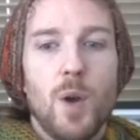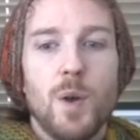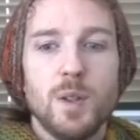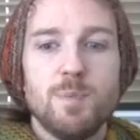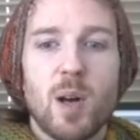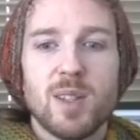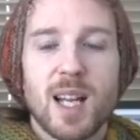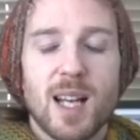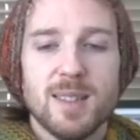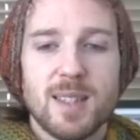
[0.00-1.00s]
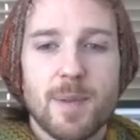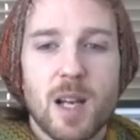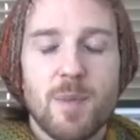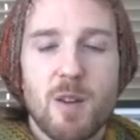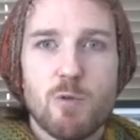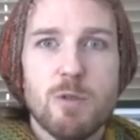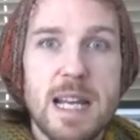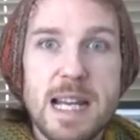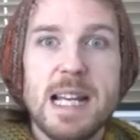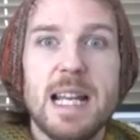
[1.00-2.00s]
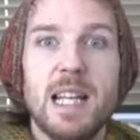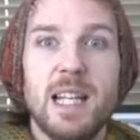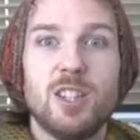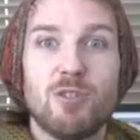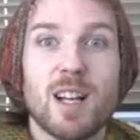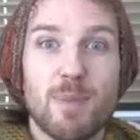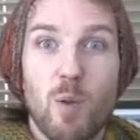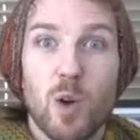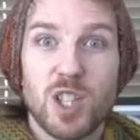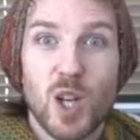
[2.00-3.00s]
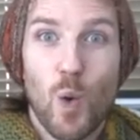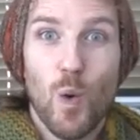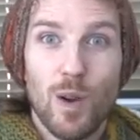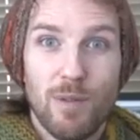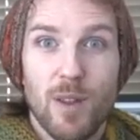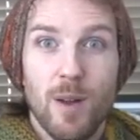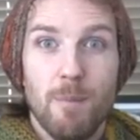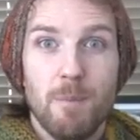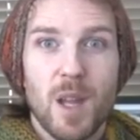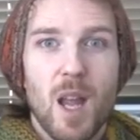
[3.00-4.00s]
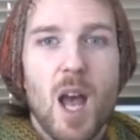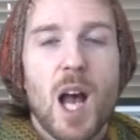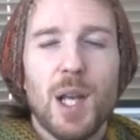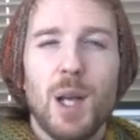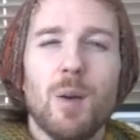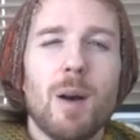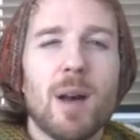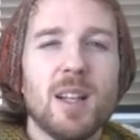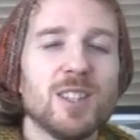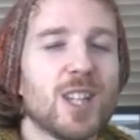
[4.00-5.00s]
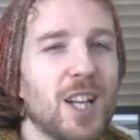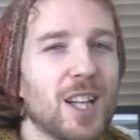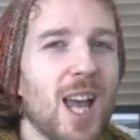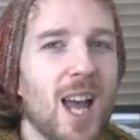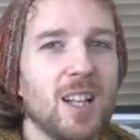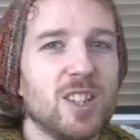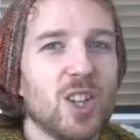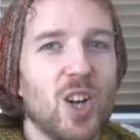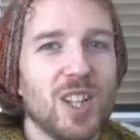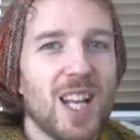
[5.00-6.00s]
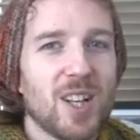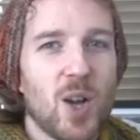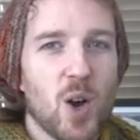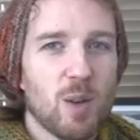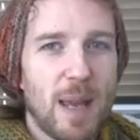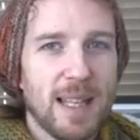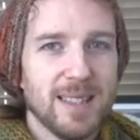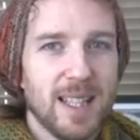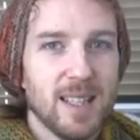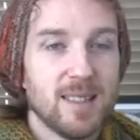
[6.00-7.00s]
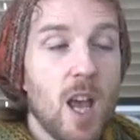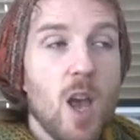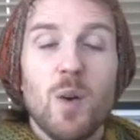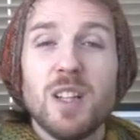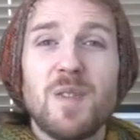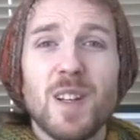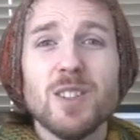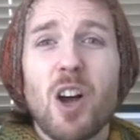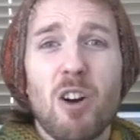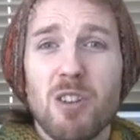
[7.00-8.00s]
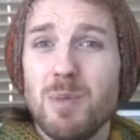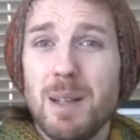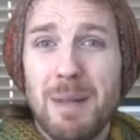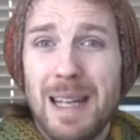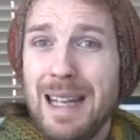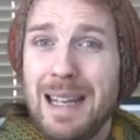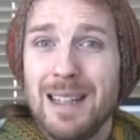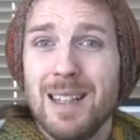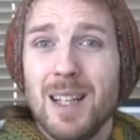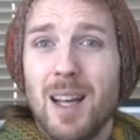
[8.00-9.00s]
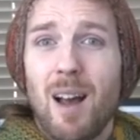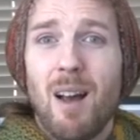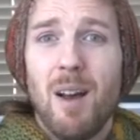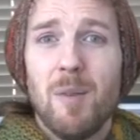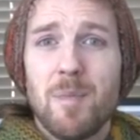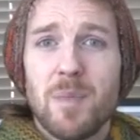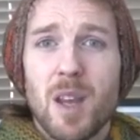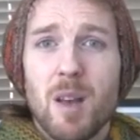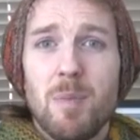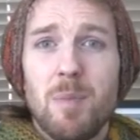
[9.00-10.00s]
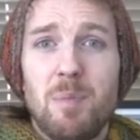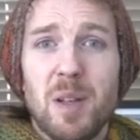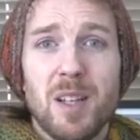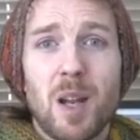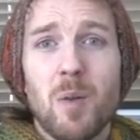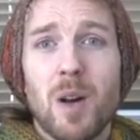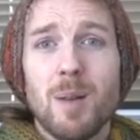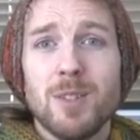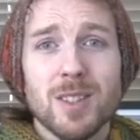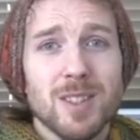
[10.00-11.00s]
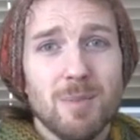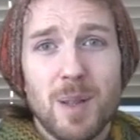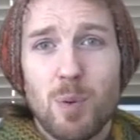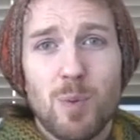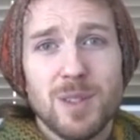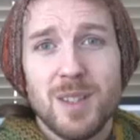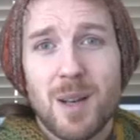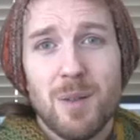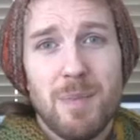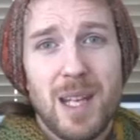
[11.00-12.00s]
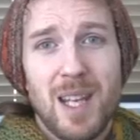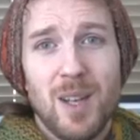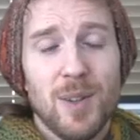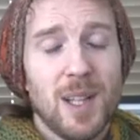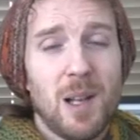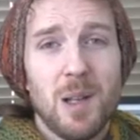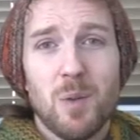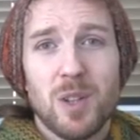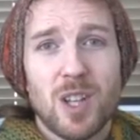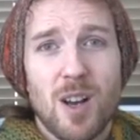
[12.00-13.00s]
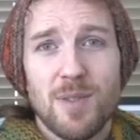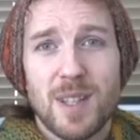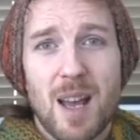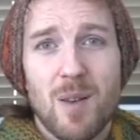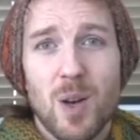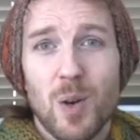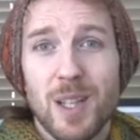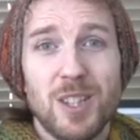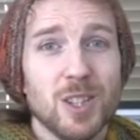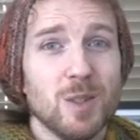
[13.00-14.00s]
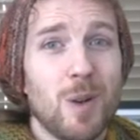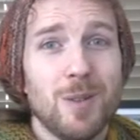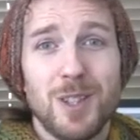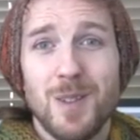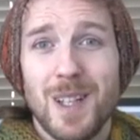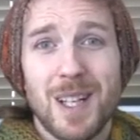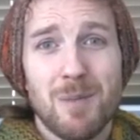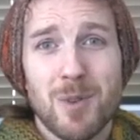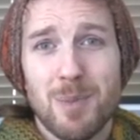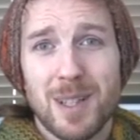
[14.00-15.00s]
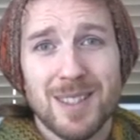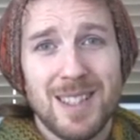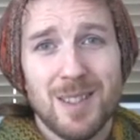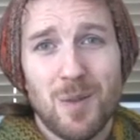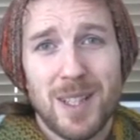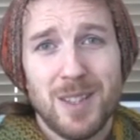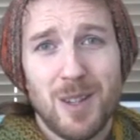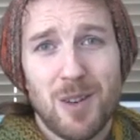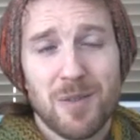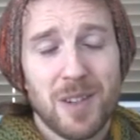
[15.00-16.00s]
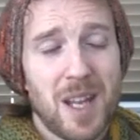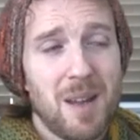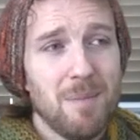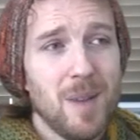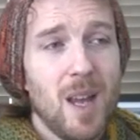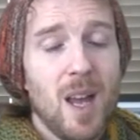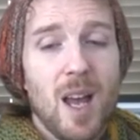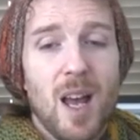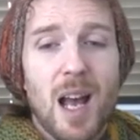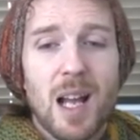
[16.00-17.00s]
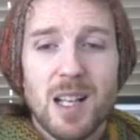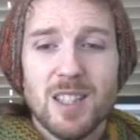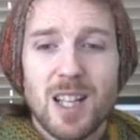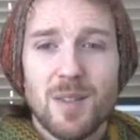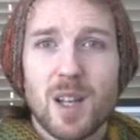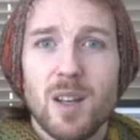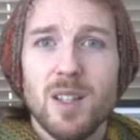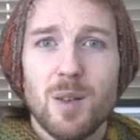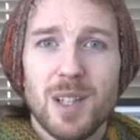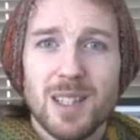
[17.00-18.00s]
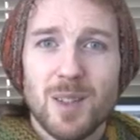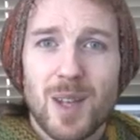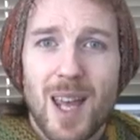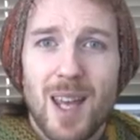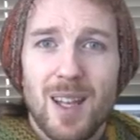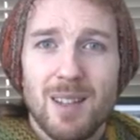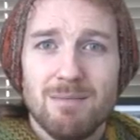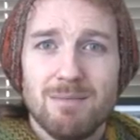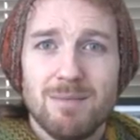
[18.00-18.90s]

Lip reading: whose podcasts I'm going to be really strict about watching all of them, and who I might just kind of catch on an ad hoc basis, which feels horribly mean. But you know what, I'm sure some people will do that with me, or they'll only watch half an hour, or they just won't tune in anymore because these are way too long for them. And I just have to go, you know what, that's okay.